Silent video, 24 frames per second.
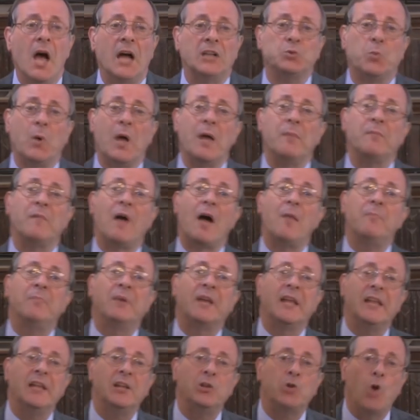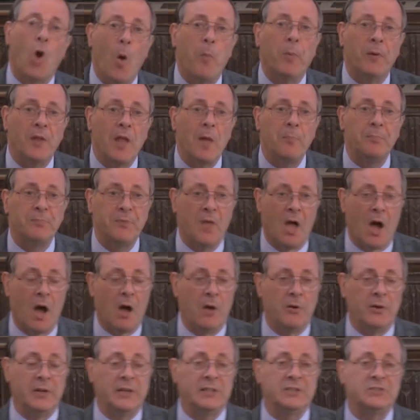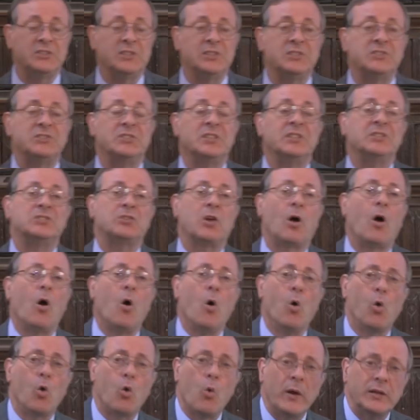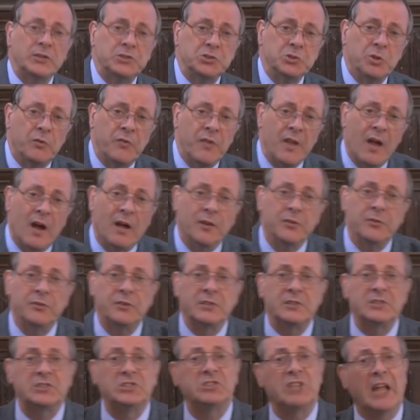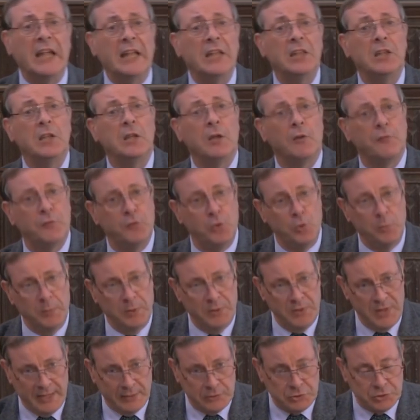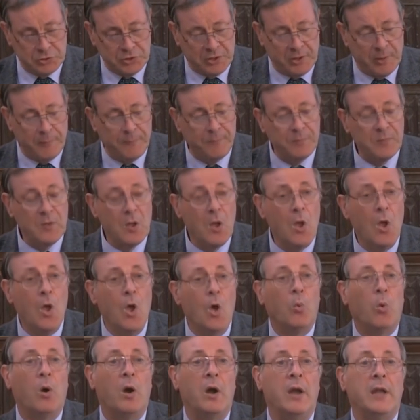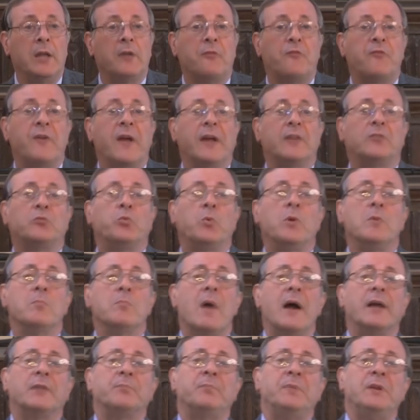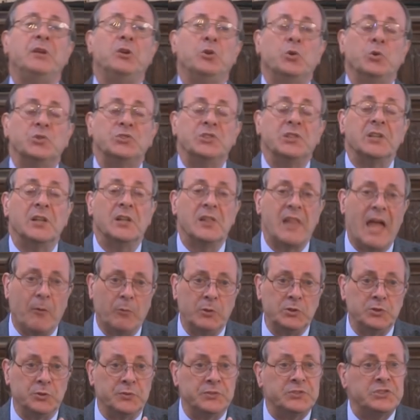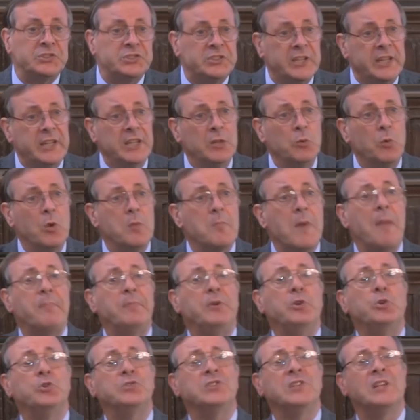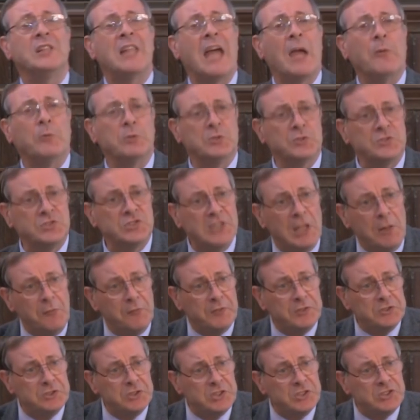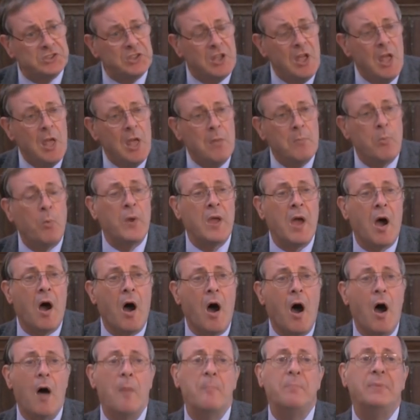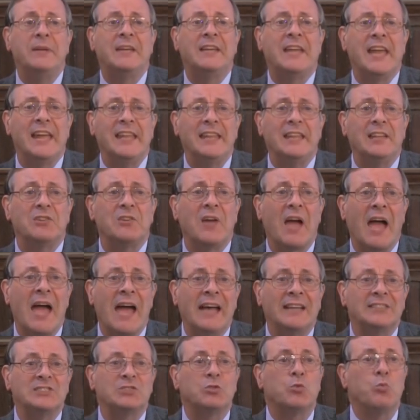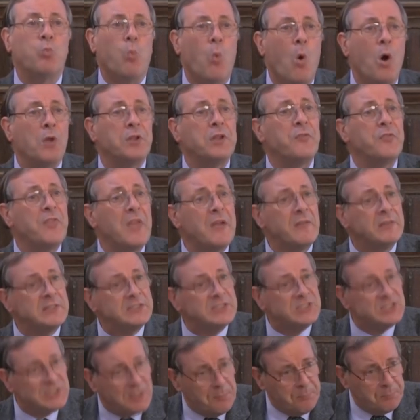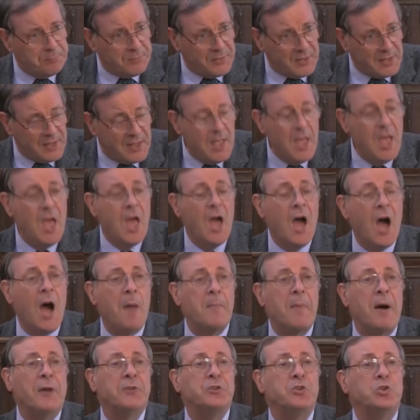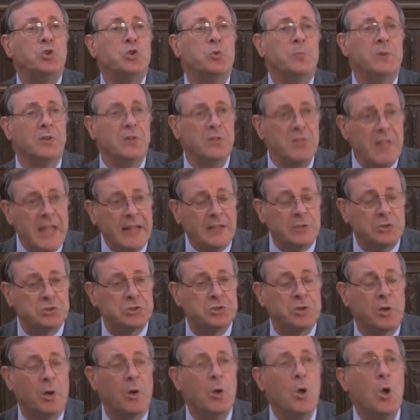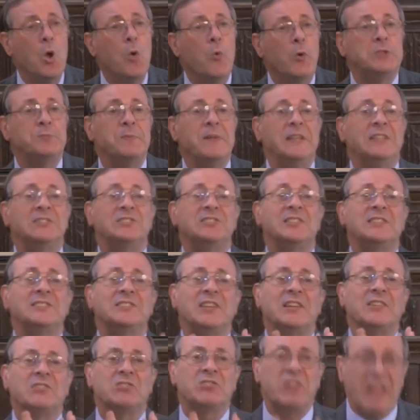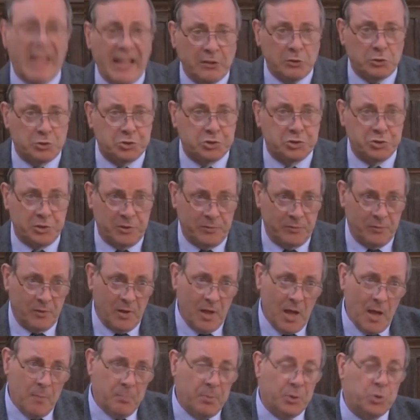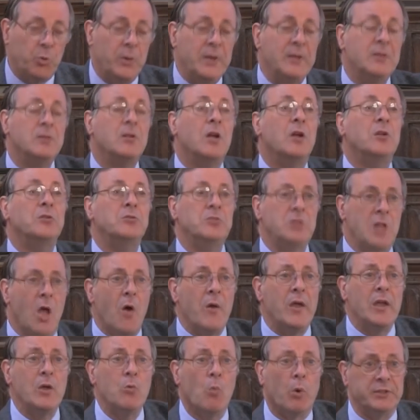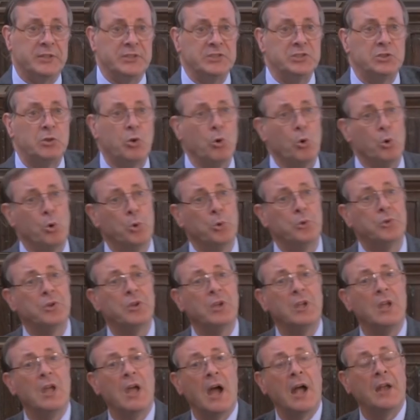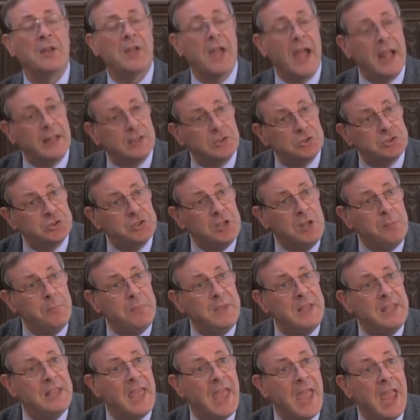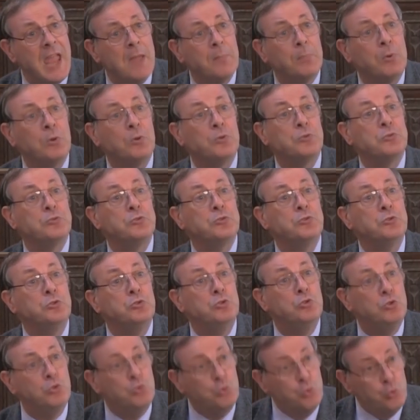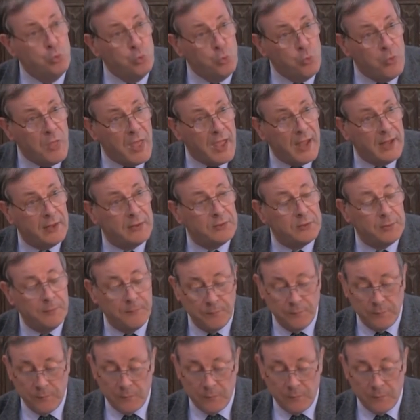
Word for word: And so what I'm beginning to open up now is this, this whole question of the understanding of human nature, where in effect we might be using the language of sin, we might be using the language of selfishness, but we are beginning to ask what if there is something about human nature which means there's a tension between knowing what is good and actually being able to do that.